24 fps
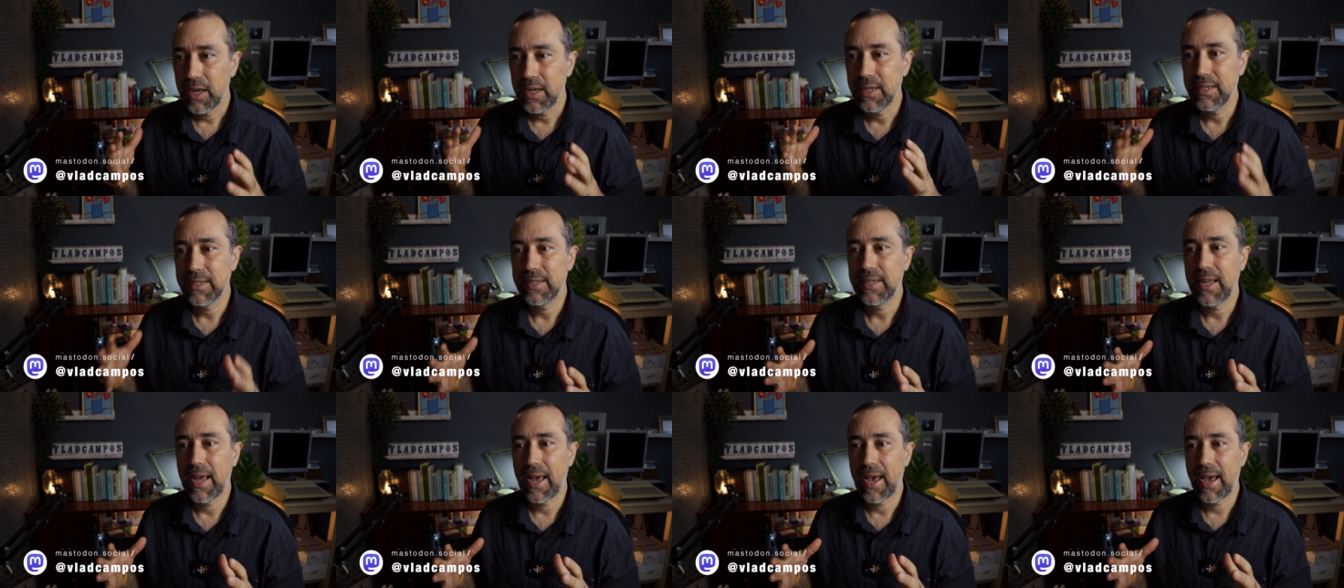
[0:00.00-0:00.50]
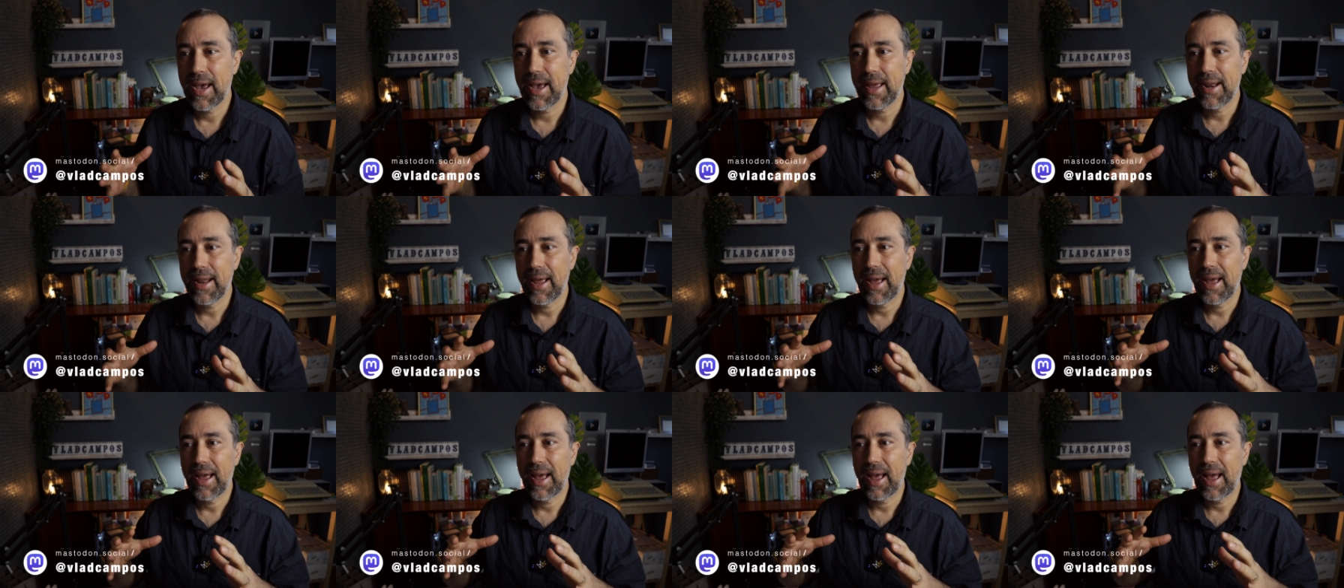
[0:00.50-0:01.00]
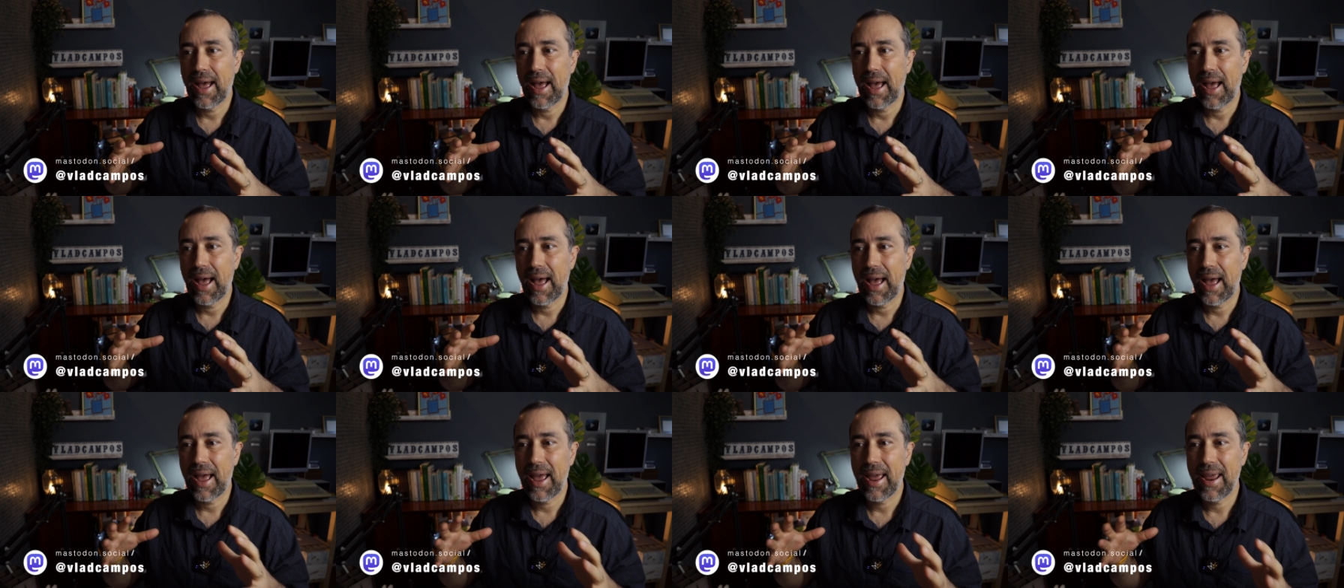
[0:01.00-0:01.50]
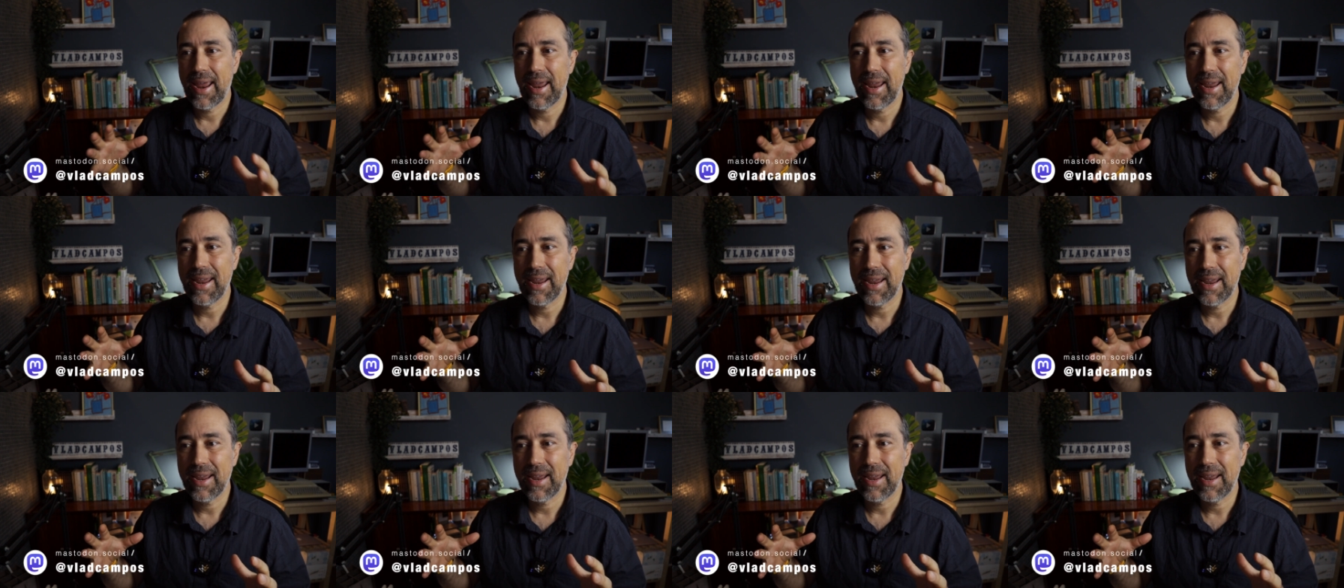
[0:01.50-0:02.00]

is that I